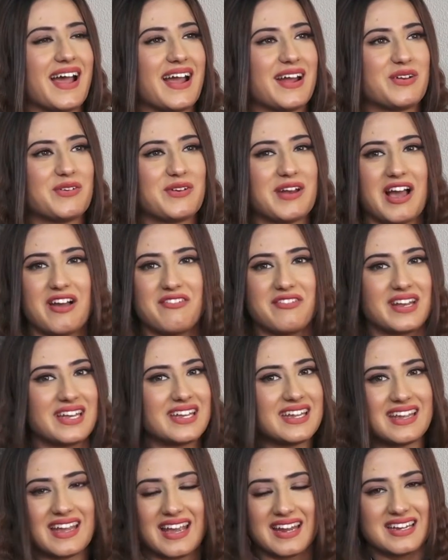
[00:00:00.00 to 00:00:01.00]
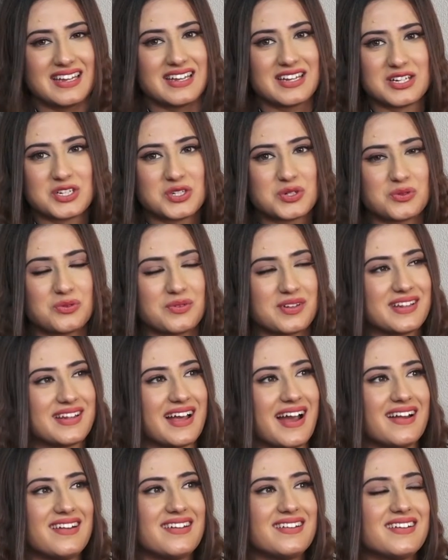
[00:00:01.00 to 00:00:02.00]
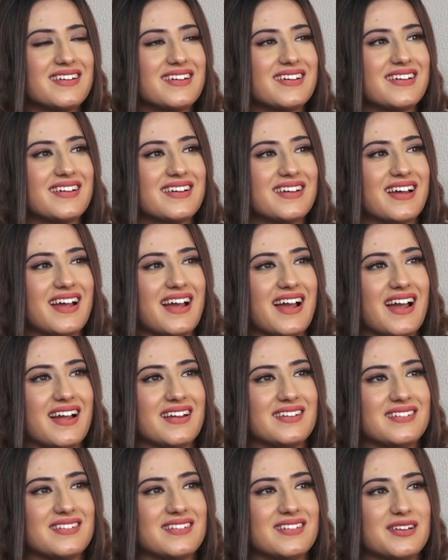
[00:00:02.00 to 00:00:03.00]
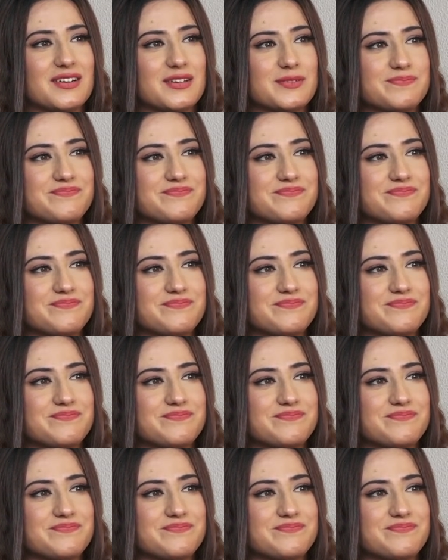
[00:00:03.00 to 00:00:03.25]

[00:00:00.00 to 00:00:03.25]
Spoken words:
I don't have any issue with that. And